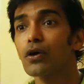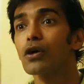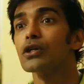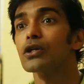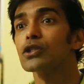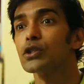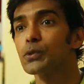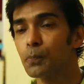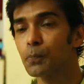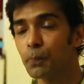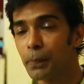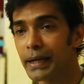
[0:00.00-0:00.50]

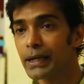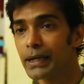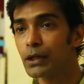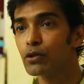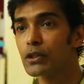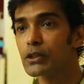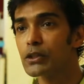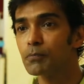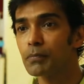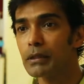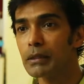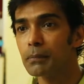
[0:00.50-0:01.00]
Speak to
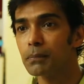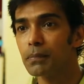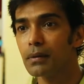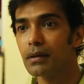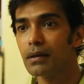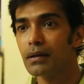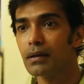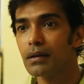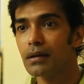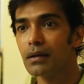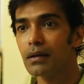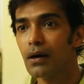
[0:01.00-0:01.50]
these
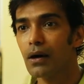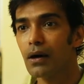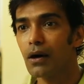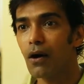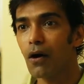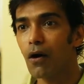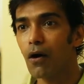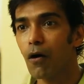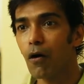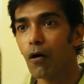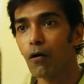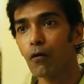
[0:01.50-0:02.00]
people,
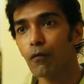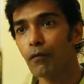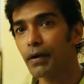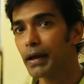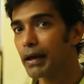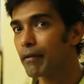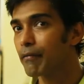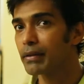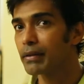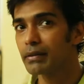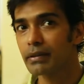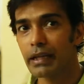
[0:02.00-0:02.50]

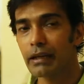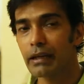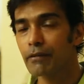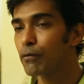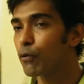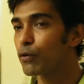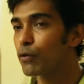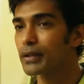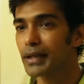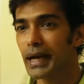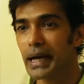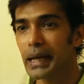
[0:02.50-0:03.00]
even
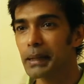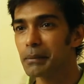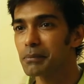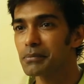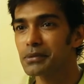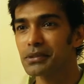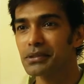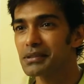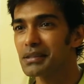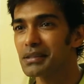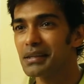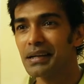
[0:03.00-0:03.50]
3-4
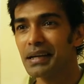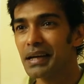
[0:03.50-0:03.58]
times,